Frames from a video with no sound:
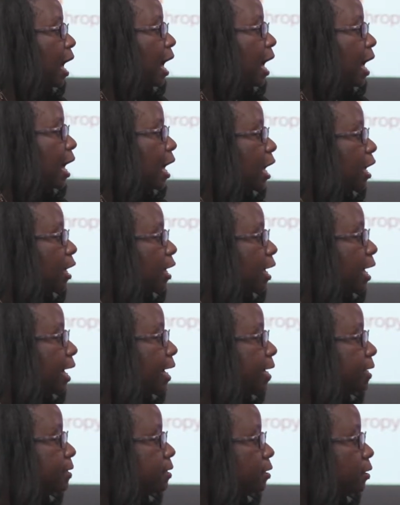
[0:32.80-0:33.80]
uh,
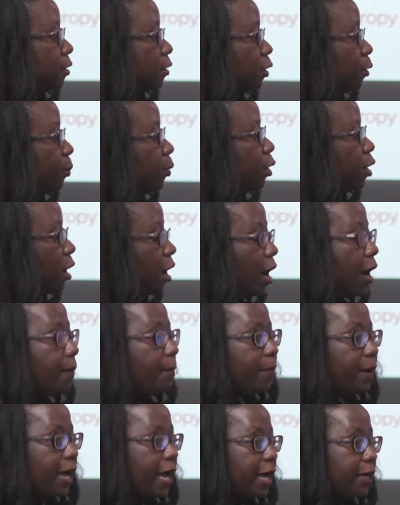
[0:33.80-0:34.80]
as the Global
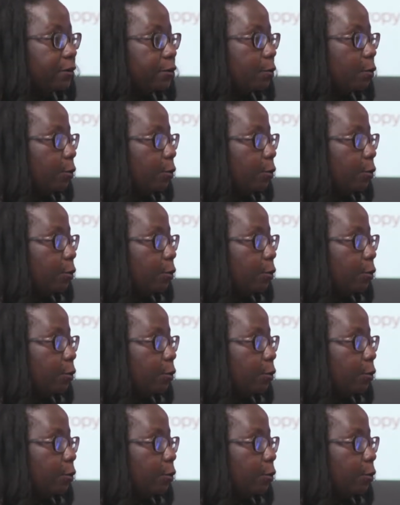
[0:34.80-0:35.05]
Compact,